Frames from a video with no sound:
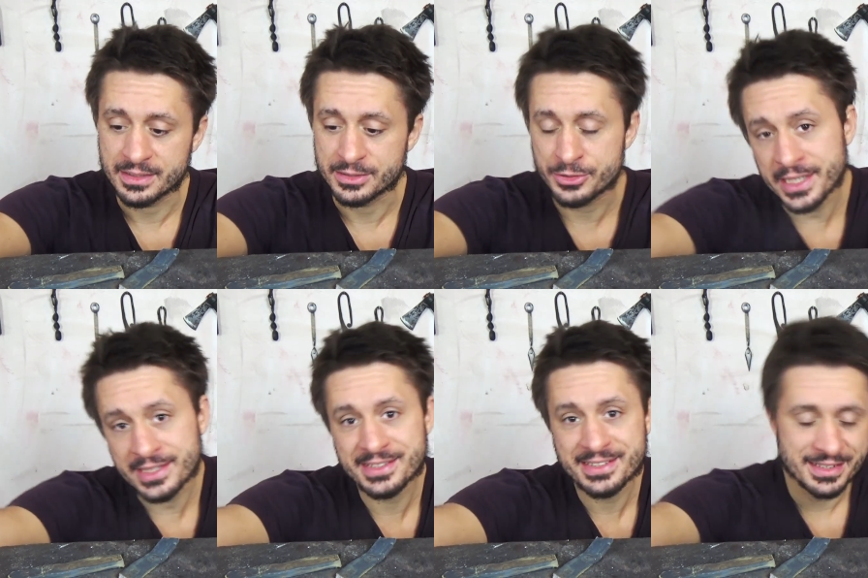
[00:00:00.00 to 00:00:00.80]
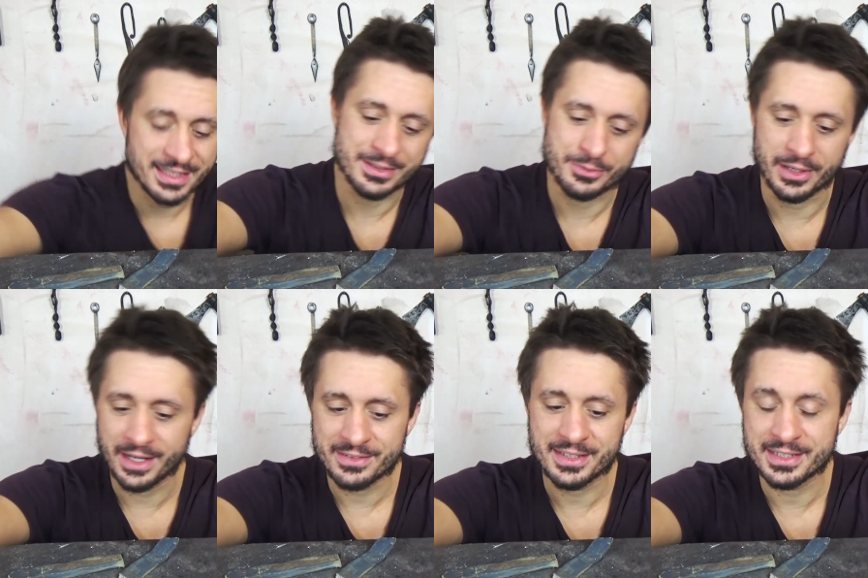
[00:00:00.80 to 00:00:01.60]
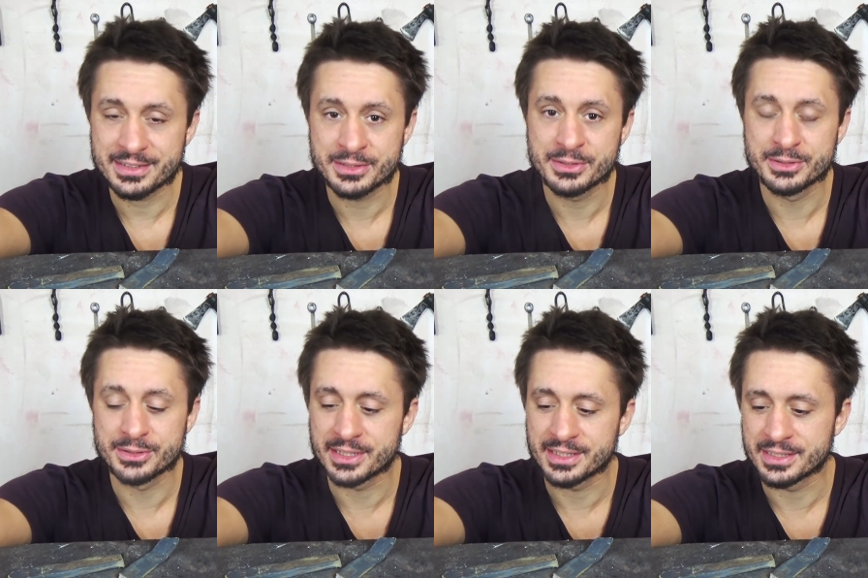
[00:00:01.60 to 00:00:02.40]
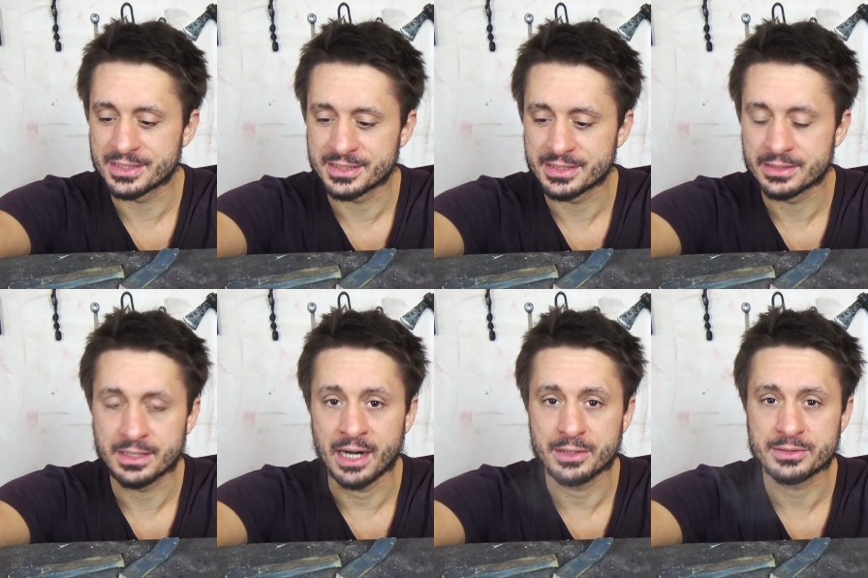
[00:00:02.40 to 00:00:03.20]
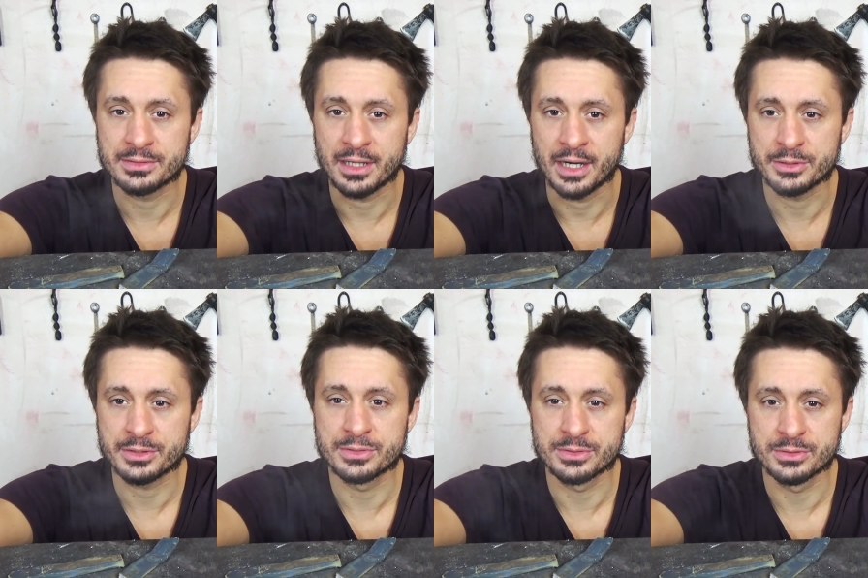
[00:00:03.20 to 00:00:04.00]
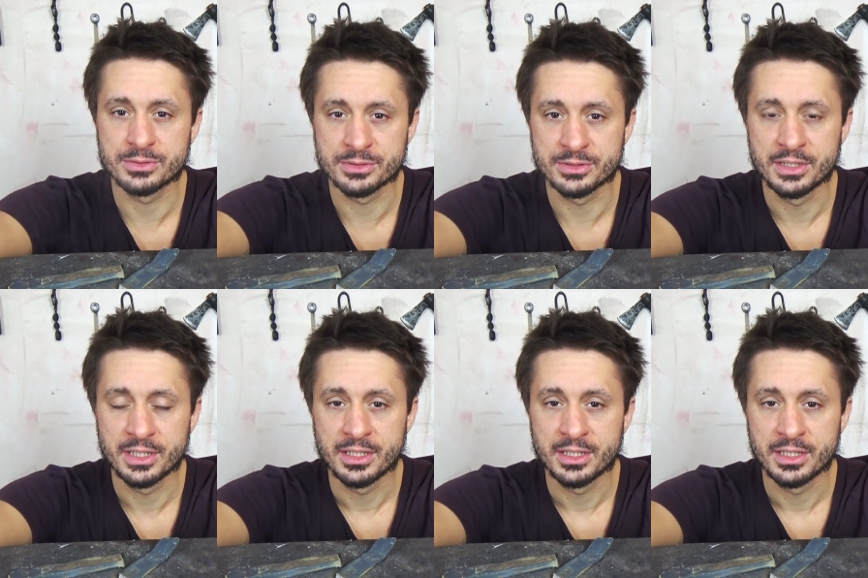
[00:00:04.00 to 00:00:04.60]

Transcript: and tricks and whatever to uh, uh how, how to